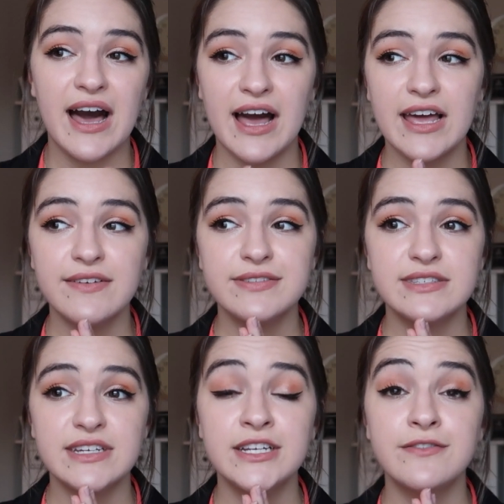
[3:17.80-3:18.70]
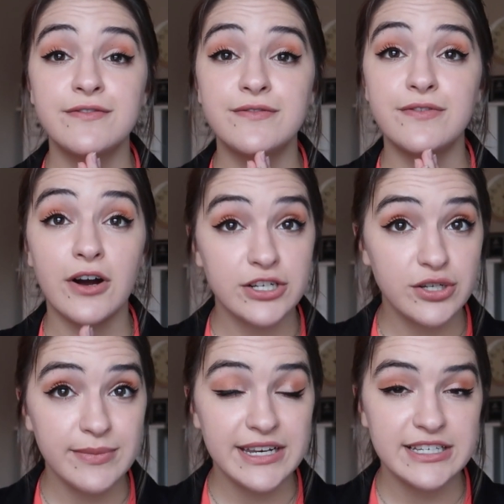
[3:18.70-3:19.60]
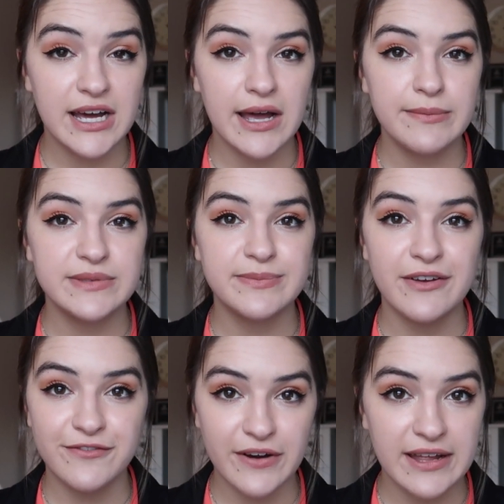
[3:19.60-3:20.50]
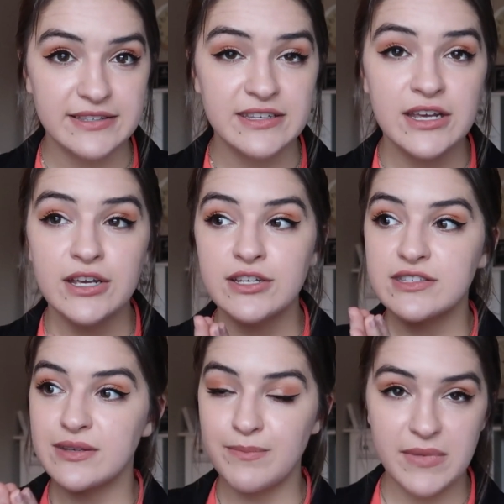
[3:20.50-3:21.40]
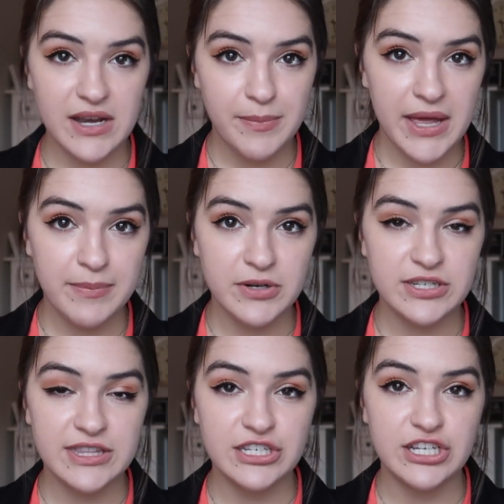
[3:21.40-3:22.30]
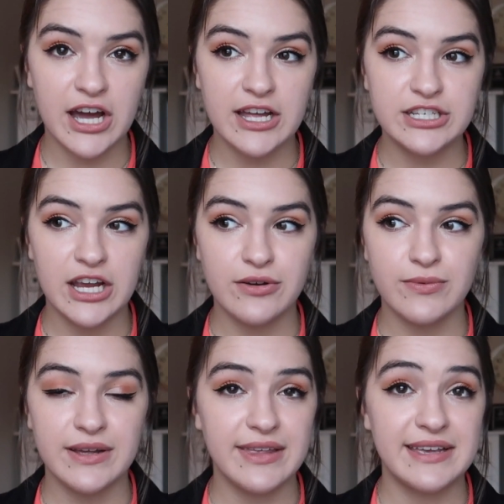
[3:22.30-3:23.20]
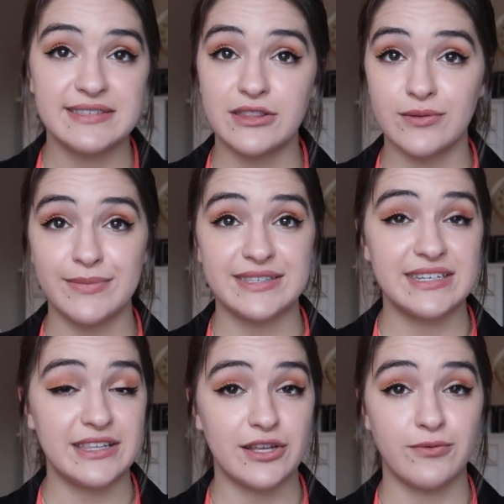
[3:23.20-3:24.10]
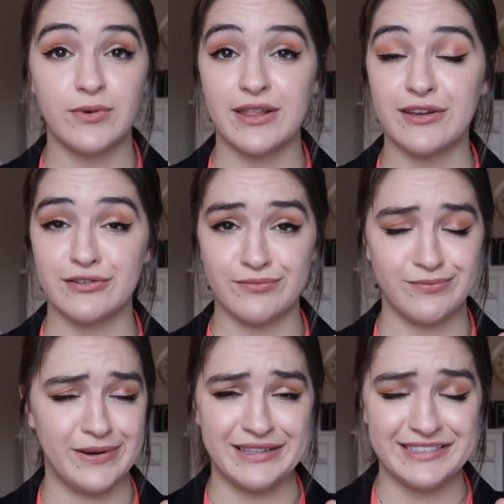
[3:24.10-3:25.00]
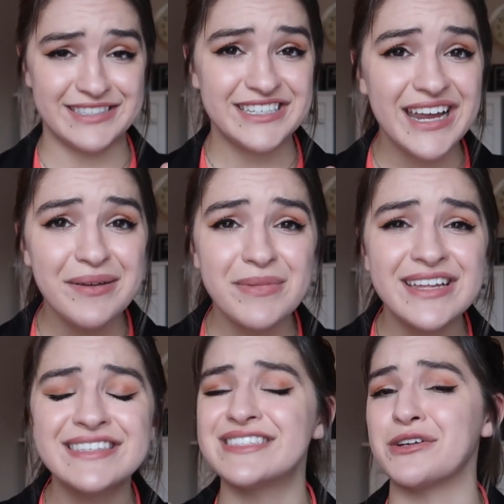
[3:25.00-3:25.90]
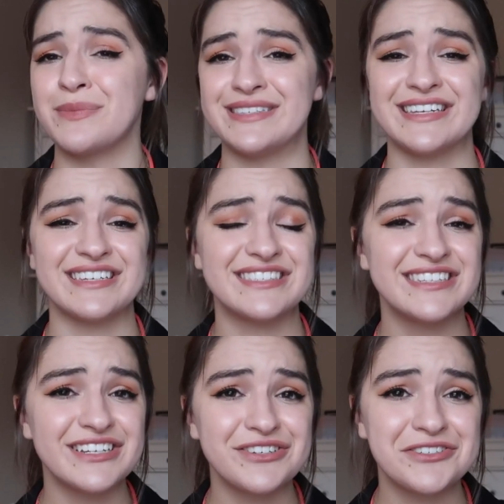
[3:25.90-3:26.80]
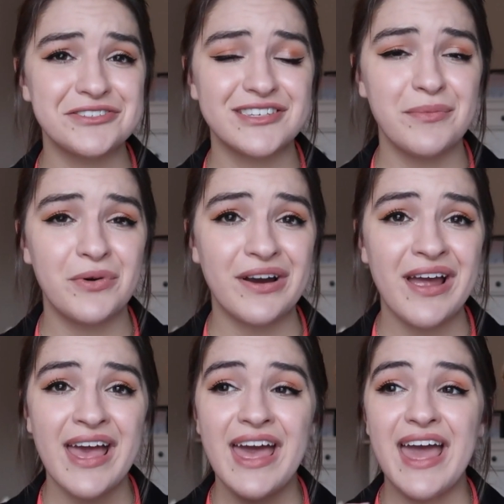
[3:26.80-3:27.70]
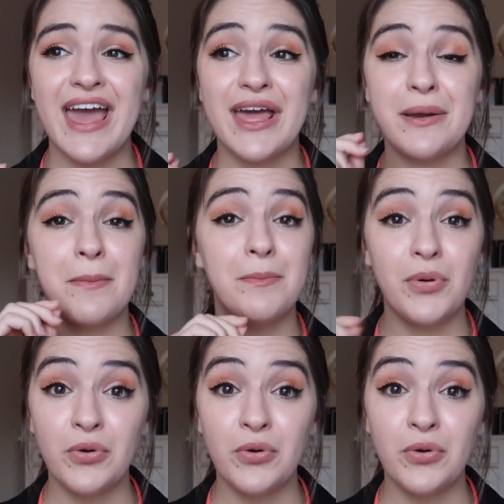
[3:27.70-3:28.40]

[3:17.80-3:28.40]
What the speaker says: I have seen far too many times my friends submit a paper to the judge and realize that they're missing one of their written statements, they're missing a signature somewhere, and